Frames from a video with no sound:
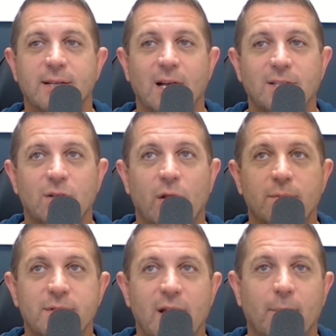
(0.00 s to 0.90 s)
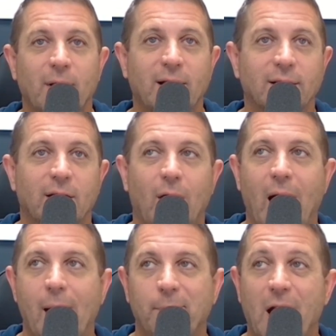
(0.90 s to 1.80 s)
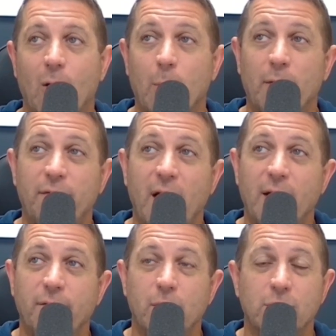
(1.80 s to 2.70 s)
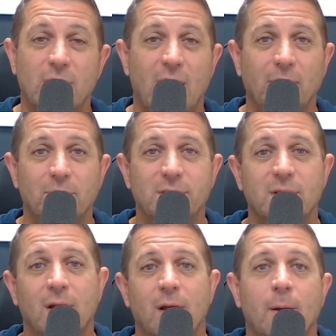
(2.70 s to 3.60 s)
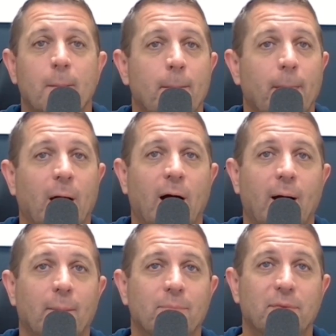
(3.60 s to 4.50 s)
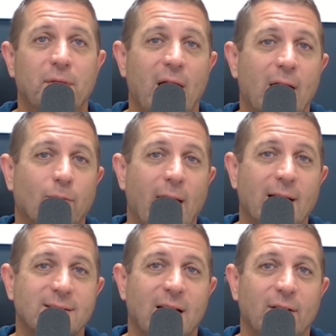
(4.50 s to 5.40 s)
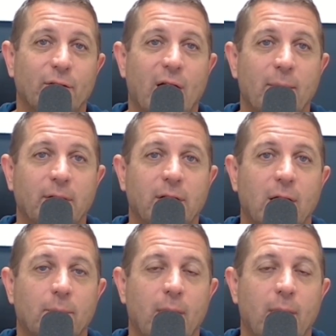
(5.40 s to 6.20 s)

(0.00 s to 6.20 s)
I saw them set up like a little happy hour buffet a few times right outside of the Diamond Club.